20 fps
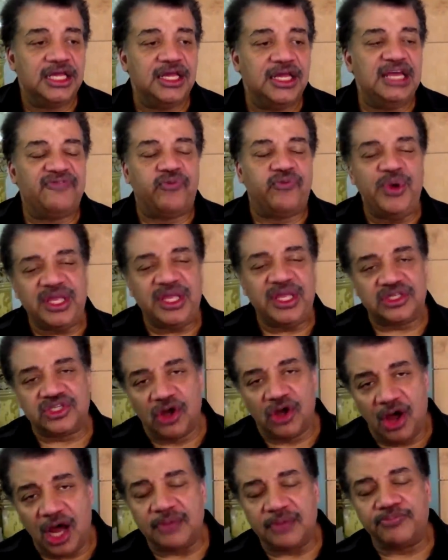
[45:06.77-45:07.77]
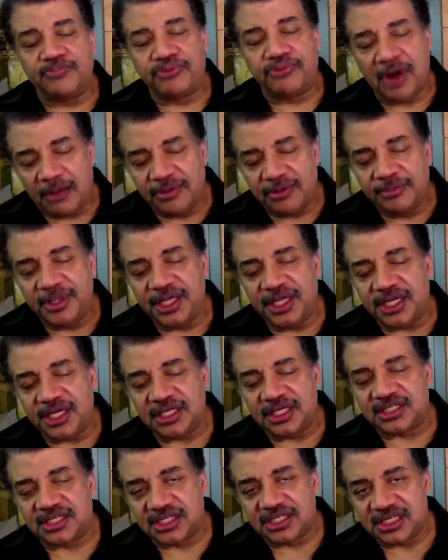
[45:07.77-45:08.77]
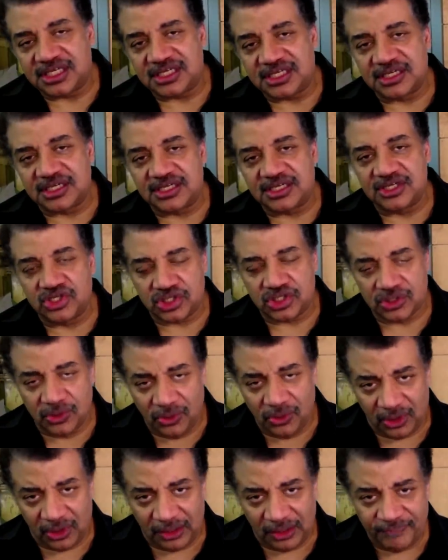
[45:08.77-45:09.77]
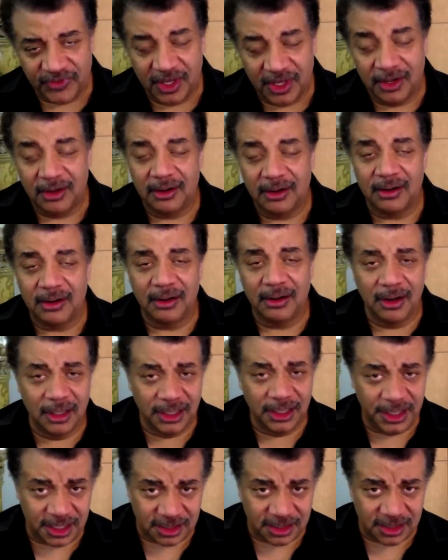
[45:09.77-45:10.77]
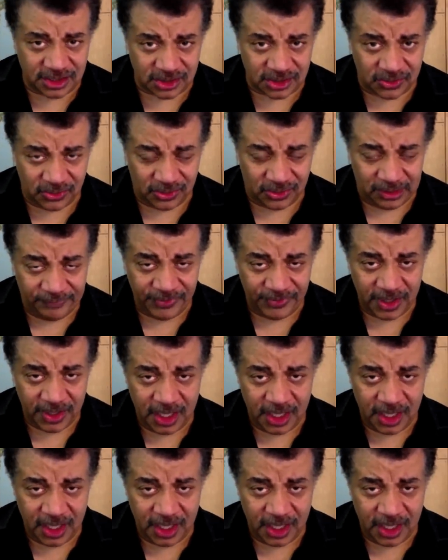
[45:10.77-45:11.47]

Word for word: If we taught probability and statistics in school, early in school,